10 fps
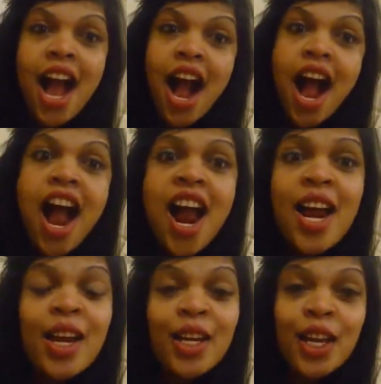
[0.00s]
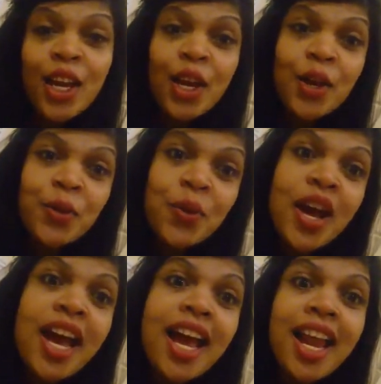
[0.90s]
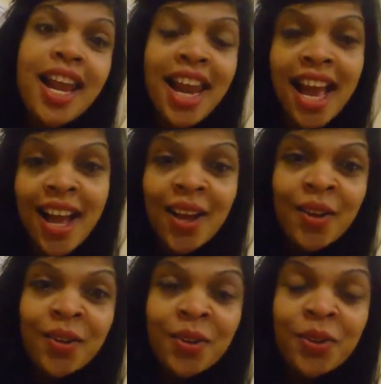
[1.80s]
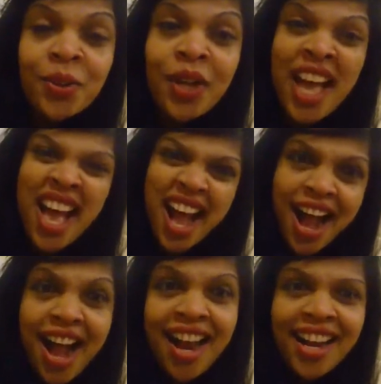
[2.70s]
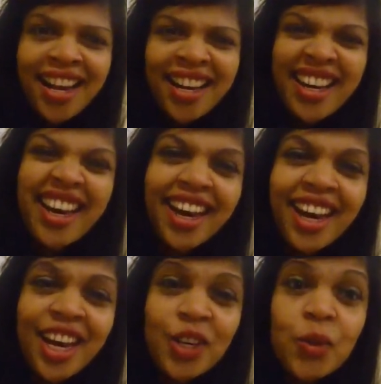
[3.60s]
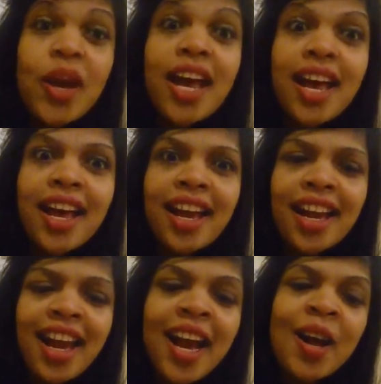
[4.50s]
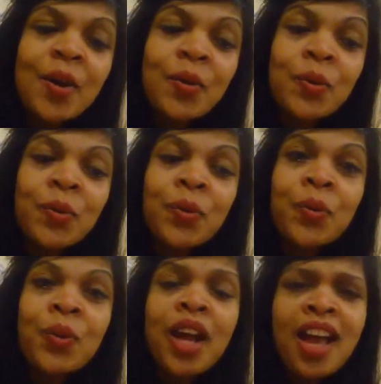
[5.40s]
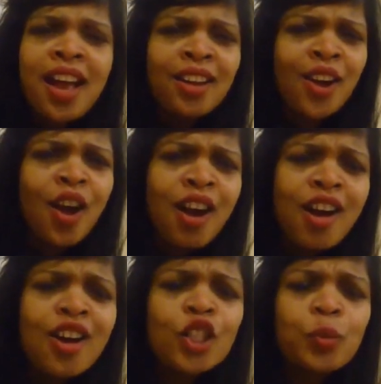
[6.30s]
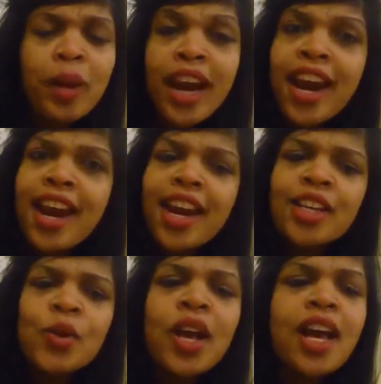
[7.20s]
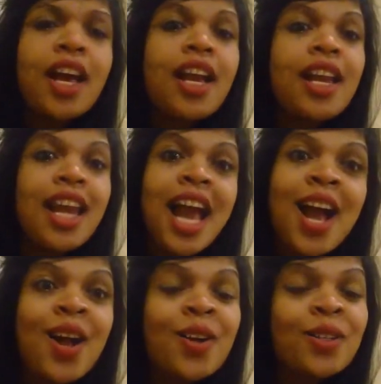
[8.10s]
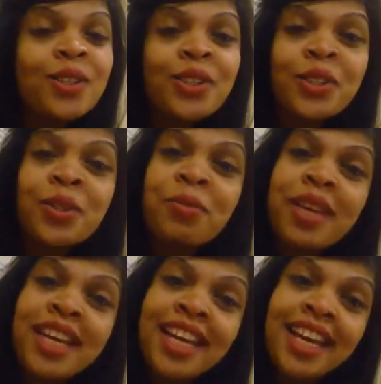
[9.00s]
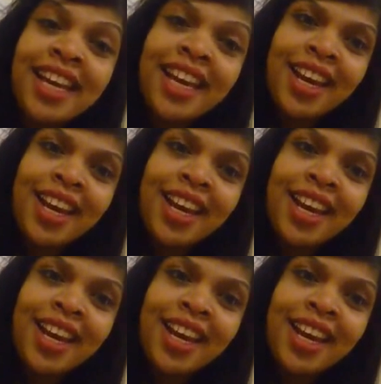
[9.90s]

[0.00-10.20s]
I need your love, I need your love. God spread your love to me,